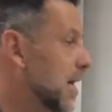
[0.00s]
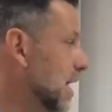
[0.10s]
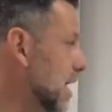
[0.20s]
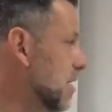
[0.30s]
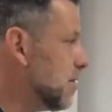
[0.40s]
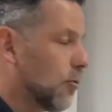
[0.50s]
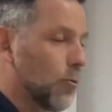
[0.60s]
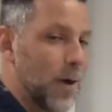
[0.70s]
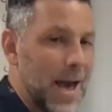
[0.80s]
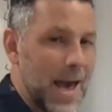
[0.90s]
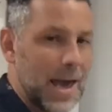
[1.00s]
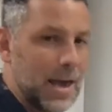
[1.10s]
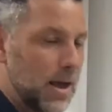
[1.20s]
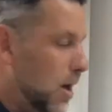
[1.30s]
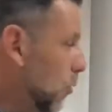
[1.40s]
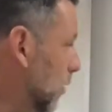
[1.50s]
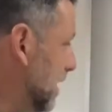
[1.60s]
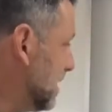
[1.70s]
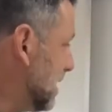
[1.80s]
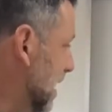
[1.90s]
either way, what
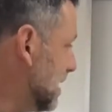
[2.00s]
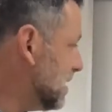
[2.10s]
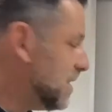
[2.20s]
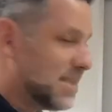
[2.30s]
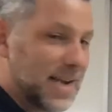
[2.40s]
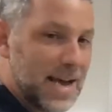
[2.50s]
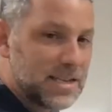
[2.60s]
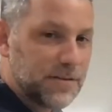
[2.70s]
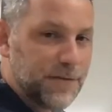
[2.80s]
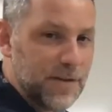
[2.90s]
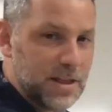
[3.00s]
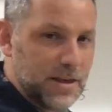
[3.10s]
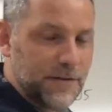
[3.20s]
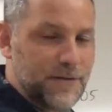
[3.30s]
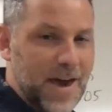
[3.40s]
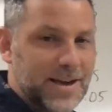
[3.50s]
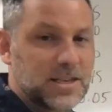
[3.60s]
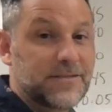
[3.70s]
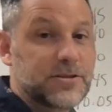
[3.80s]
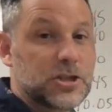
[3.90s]
it does is it has the effect
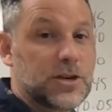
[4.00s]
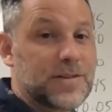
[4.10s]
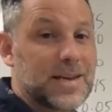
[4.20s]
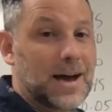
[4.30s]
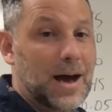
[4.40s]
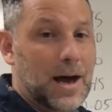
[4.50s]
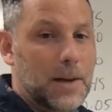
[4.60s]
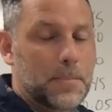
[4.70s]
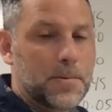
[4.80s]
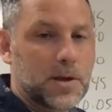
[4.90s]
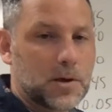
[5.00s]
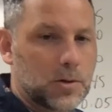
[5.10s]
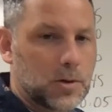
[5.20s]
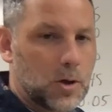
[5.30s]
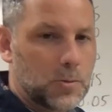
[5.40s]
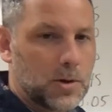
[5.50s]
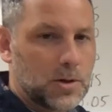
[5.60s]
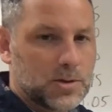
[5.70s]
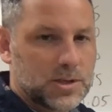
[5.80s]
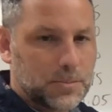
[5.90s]
of shifting up the
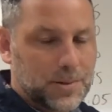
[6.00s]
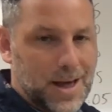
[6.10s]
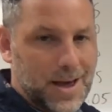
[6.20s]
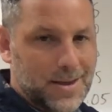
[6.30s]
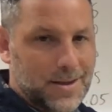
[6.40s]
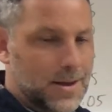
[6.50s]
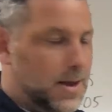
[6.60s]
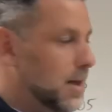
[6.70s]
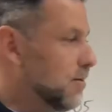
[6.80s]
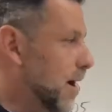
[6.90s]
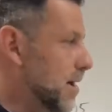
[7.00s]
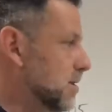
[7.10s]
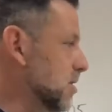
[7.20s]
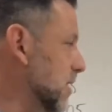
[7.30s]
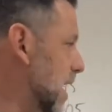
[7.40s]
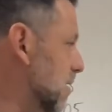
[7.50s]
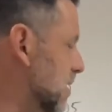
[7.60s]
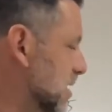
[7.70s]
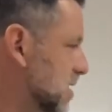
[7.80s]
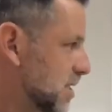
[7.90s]
global supply, right? So
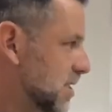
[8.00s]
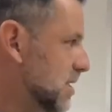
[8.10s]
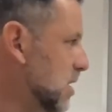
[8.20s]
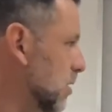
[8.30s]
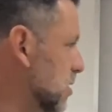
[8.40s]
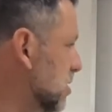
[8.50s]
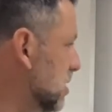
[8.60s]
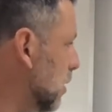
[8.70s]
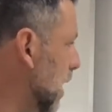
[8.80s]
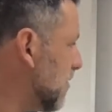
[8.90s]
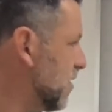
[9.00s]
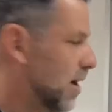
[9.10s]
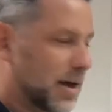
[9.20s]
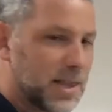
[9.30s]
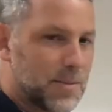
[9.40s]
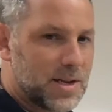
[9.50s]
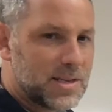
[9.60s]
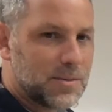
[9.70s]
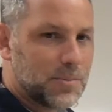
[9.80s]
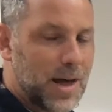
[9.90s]
that this, you still have an unlimited
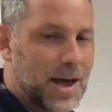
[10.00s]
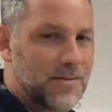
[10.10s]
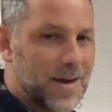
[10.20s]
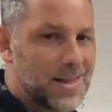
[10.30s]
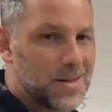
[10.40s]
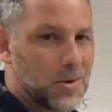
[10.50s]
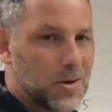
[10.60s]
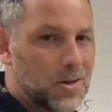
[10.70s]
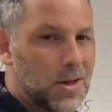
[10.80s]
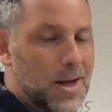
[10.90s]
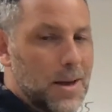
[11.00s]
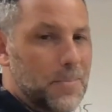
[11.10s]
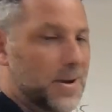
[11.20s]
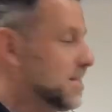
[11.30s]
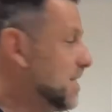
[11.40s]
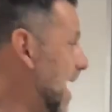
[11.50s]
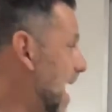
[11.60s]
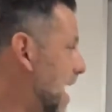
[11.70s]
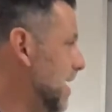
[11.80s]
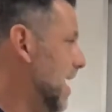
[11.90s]
supply available, but it's
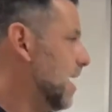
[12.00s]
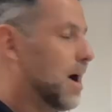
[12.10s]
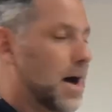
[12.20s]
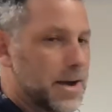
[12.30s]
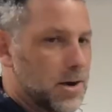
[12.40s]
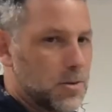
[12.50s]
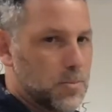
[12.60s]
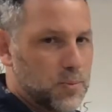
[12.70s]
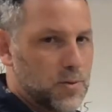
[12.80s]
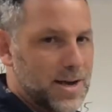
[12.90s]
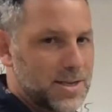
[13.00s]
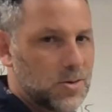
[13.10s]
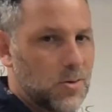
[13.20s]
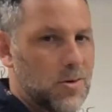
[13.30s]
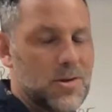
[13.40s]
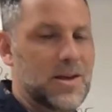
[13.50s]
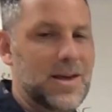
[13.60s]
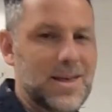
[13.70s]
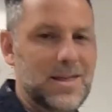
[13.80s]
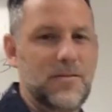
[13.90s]
at a higher price. Or
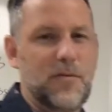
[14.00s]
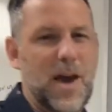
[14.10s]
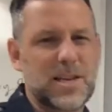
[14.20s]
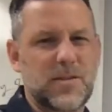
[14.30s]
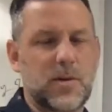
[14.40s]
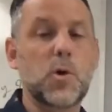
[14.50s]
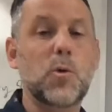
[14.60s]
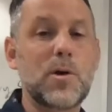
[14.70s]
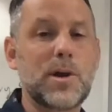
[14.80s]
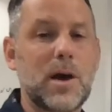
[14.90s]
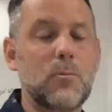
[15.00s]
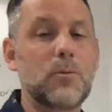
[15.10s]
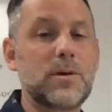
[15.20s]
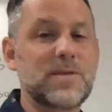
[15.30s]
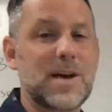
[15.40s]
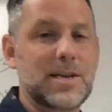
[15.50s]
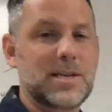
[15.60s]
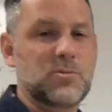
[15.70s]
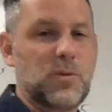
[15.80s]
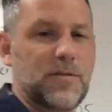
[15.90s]
in the fact of a quota, what we've done
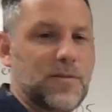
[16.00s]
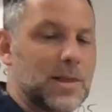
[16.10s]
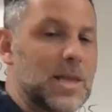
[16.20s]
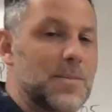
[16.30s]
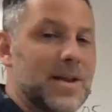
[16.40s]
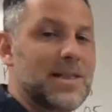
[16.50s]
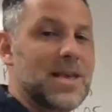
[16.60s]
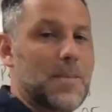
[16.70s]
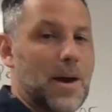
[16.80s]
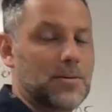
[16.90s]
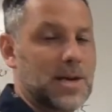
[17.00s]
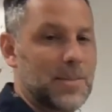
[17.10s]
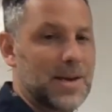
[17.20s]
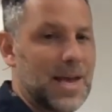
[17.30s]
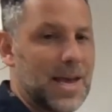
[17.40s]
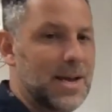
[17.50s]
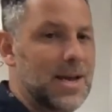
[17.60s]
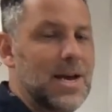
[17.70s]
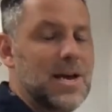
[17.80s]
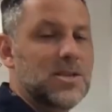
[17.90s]
is we've limited the amount coming in,
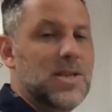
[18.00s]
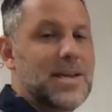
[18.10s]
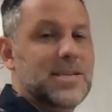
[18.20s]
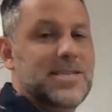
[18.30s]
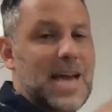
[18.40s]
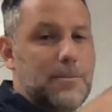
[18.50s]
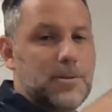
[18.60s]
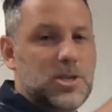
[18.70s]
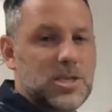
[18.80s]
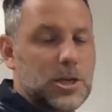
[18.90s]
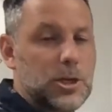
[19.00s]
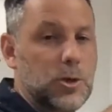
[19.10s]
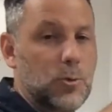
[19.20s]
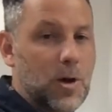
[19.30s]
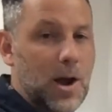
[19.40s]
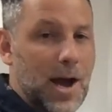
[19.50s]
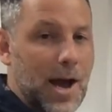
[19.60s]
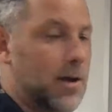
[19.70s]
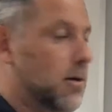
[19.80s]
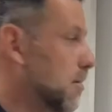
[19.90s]
so that establishes a newer,
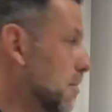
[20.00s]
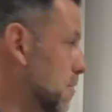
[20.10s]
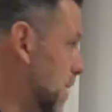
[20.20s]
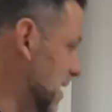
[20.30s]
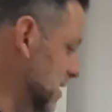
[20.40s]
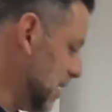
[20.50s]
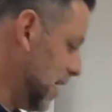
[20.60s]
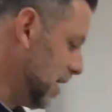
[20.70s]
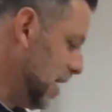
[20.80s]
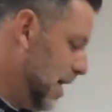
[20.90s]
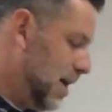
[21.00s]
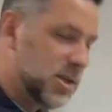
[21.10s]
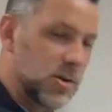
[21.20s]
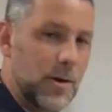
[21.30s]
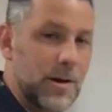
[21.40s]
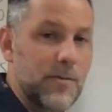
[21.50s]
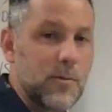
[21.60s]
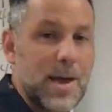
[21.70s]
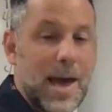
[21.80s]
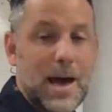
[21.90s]
higher baseline. So whenever
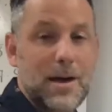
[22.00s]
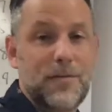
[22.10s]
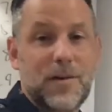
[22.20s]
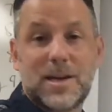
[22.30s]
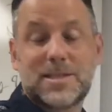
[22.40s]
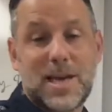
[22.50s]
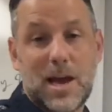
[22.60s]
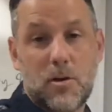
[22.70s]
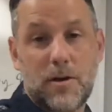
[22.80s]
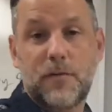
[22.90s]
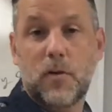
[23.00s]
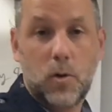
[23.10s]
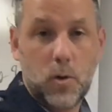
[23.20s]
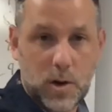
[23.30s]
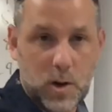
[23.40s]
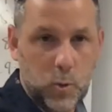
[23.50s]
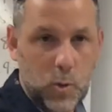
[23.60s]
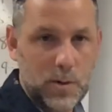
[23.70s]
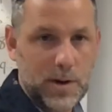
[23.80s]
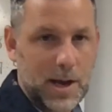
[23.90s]
we have a tariff or a
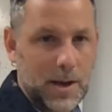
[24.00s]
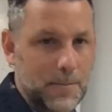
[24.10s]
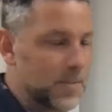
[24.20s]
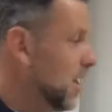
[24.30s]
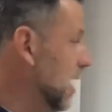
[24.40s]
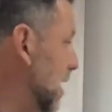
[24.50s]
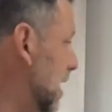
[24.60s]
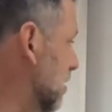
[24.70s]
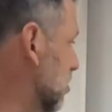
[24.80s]
quota, it